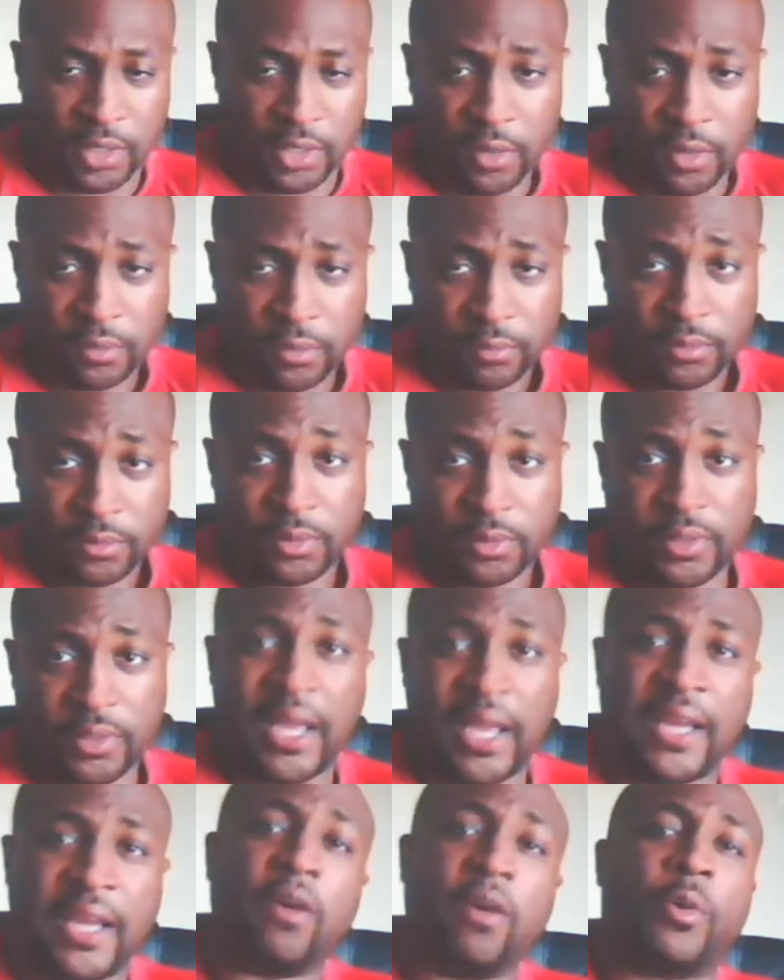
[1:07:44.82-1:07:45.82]

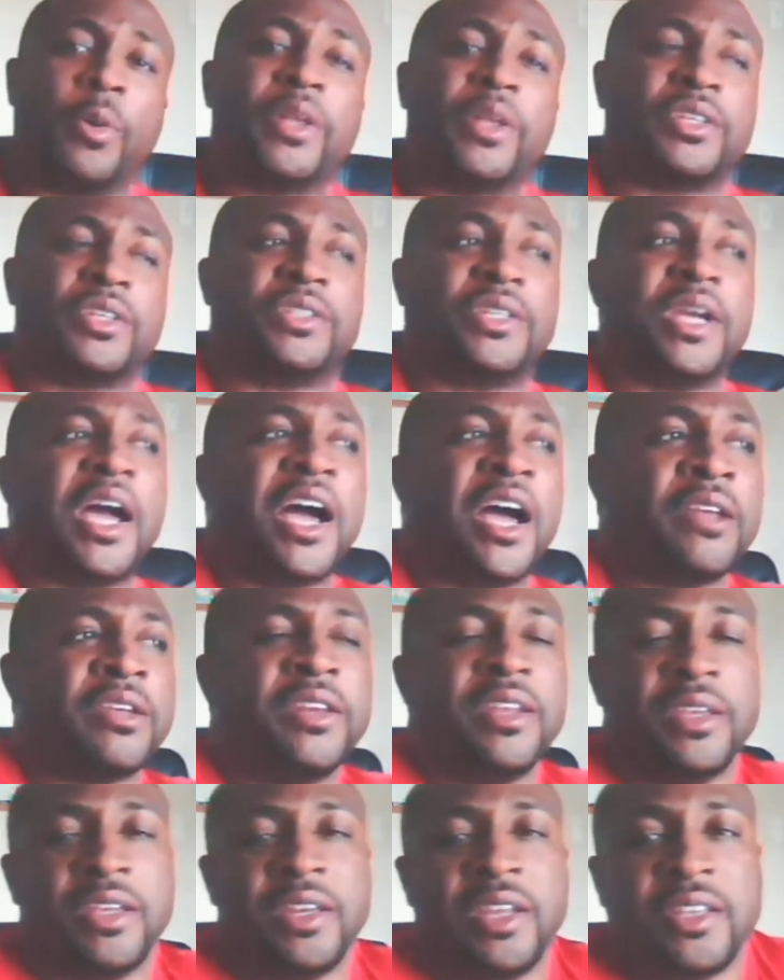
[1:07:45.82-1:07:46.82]
don't quit your job.
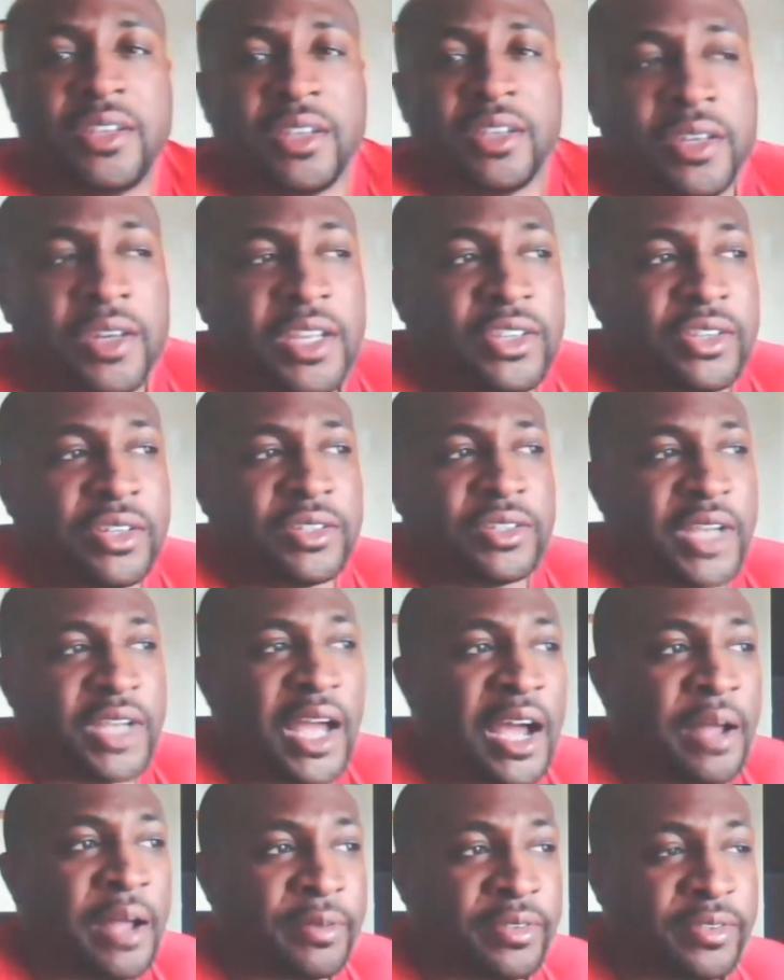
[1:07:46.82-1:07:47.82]
You need your
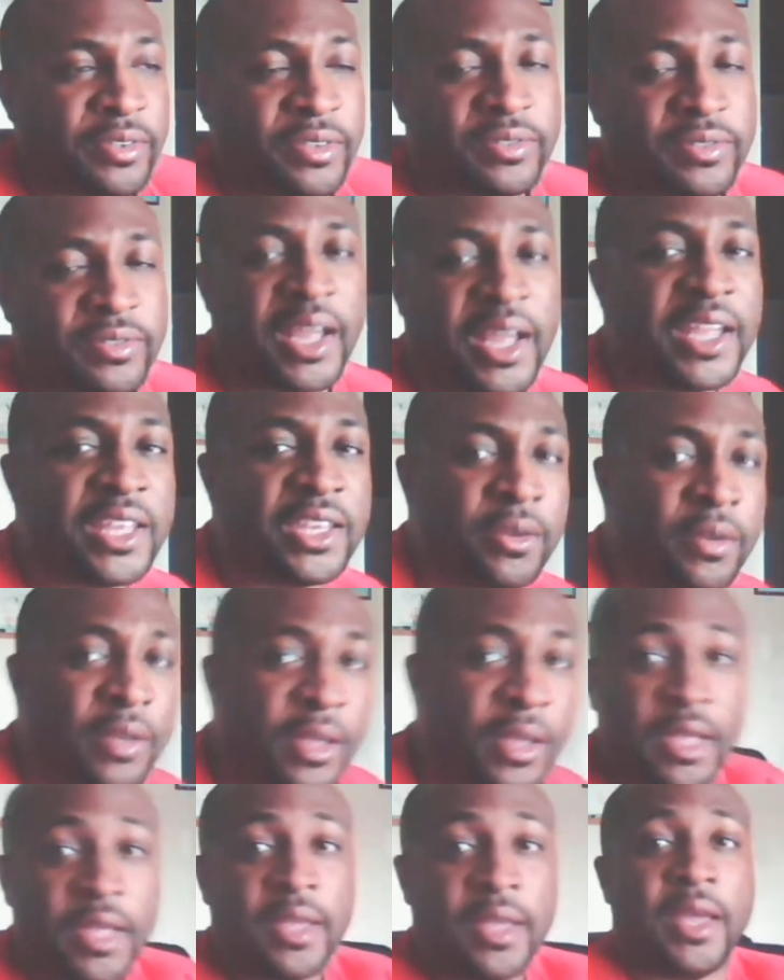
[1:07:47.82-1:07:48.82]
job to sustain you,
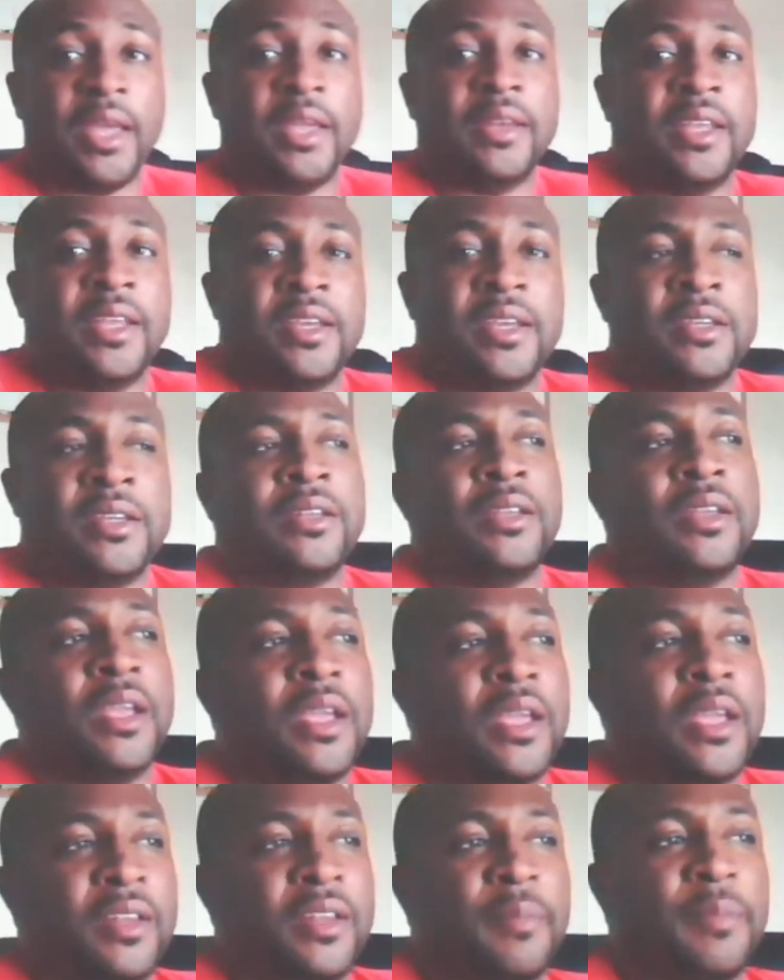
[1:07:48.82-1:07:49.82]
and then
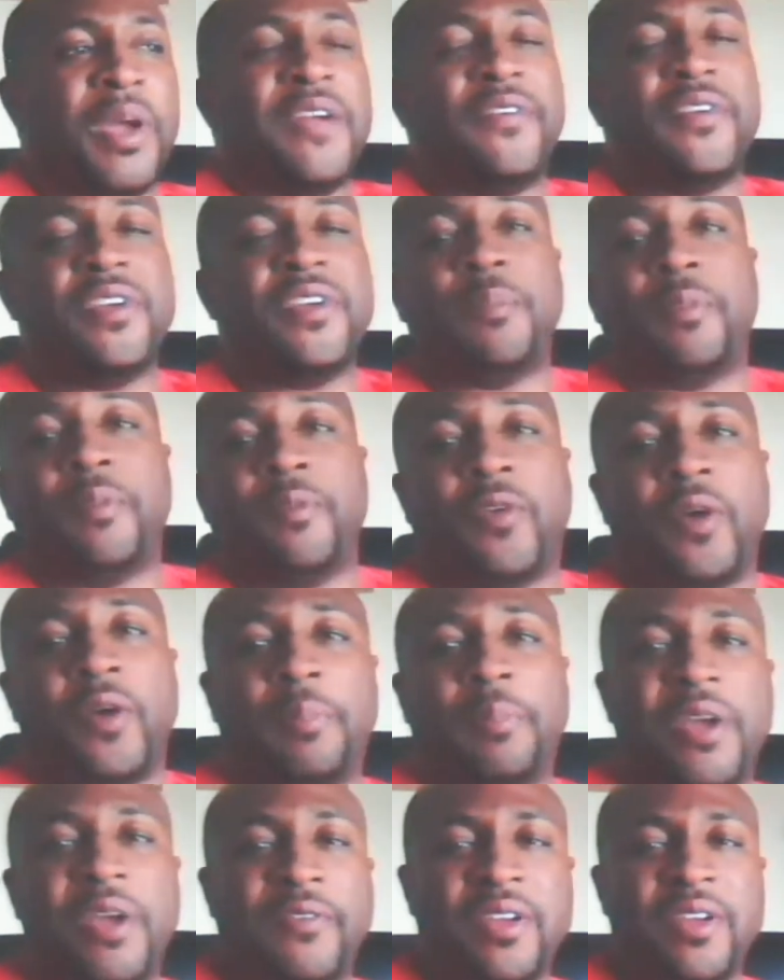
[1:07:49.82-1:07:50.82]
to pay for
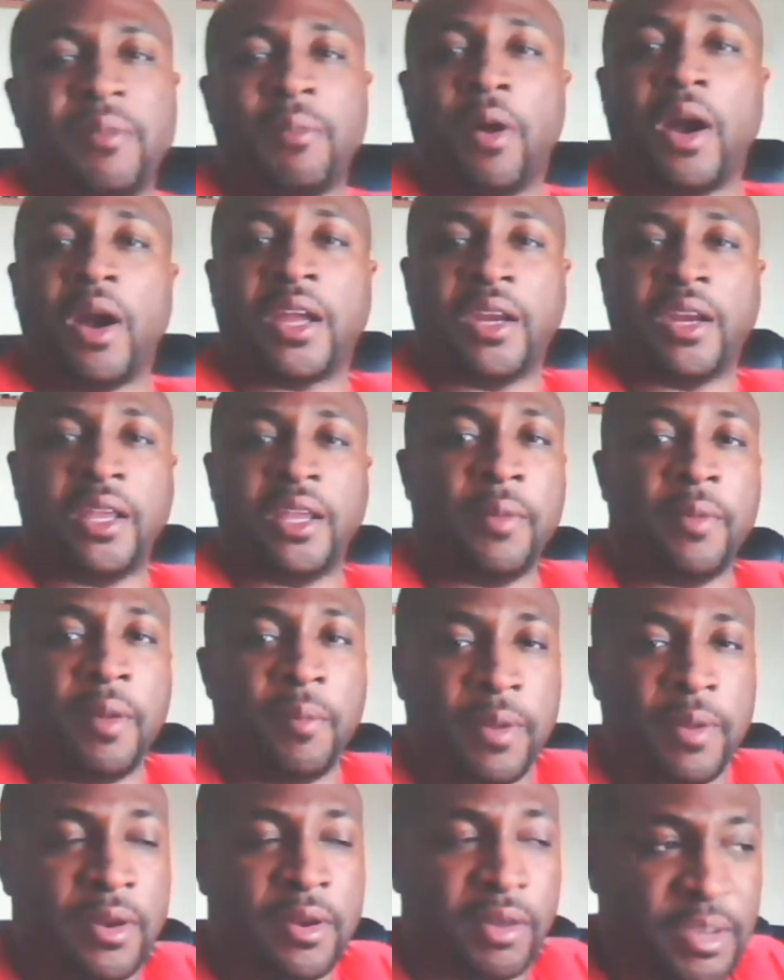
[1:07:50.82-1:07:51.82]
your marketing
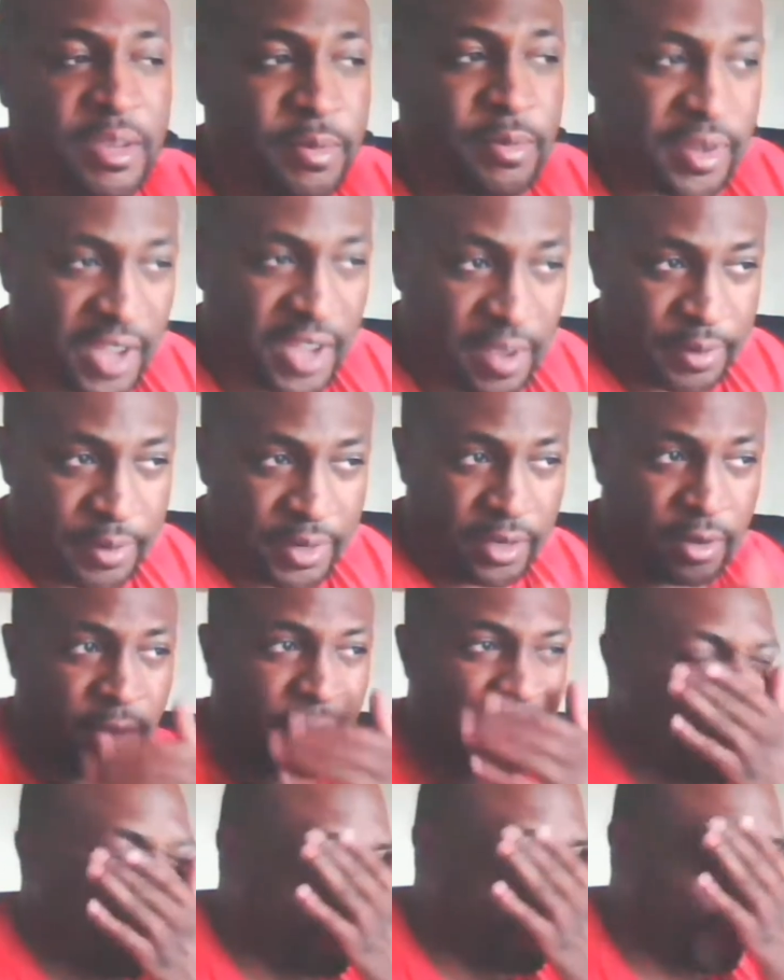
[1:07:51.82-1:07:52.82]
and keep your company
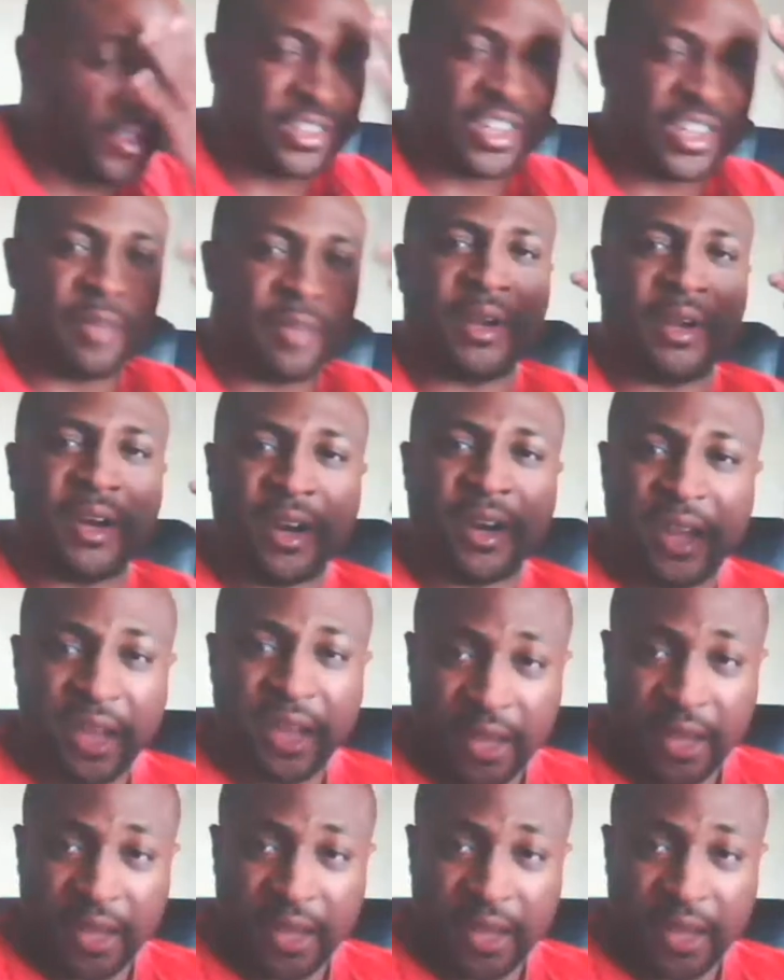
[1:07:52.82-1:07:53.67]
going. A lot of folks come here,